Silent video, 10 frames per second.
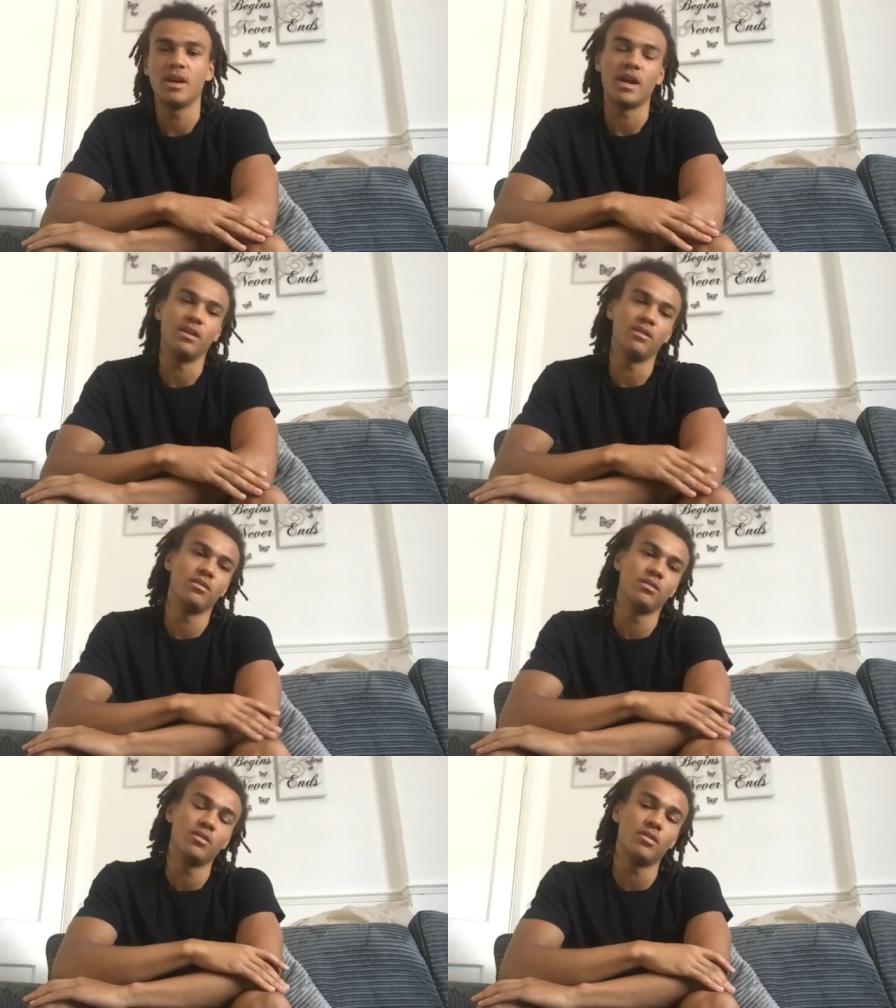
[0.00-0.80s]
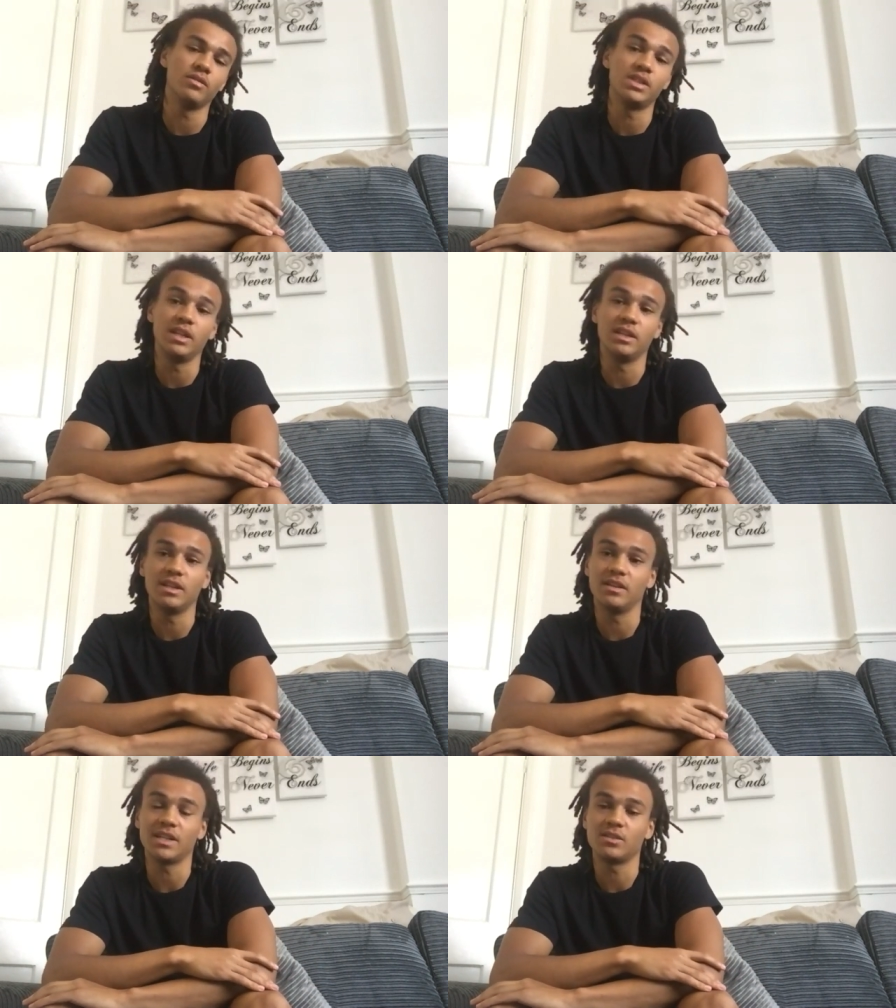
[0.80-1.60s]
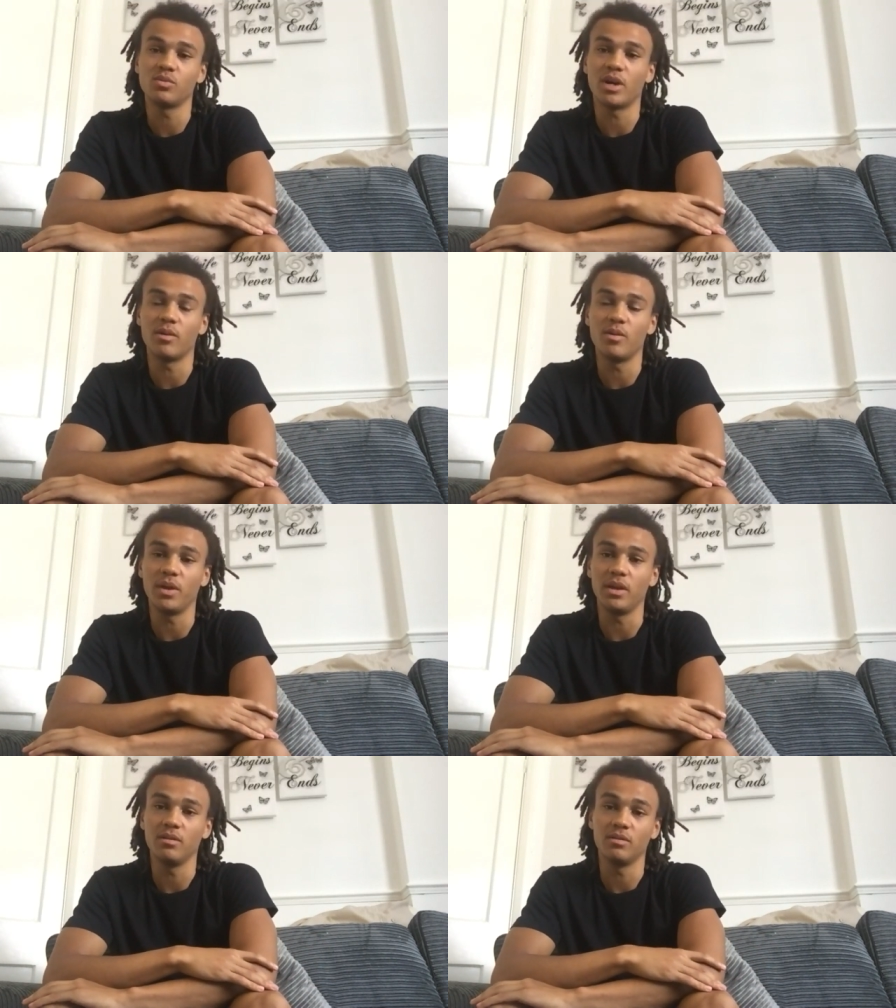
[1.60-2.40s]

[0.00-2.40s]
And obviously that's where I want to be.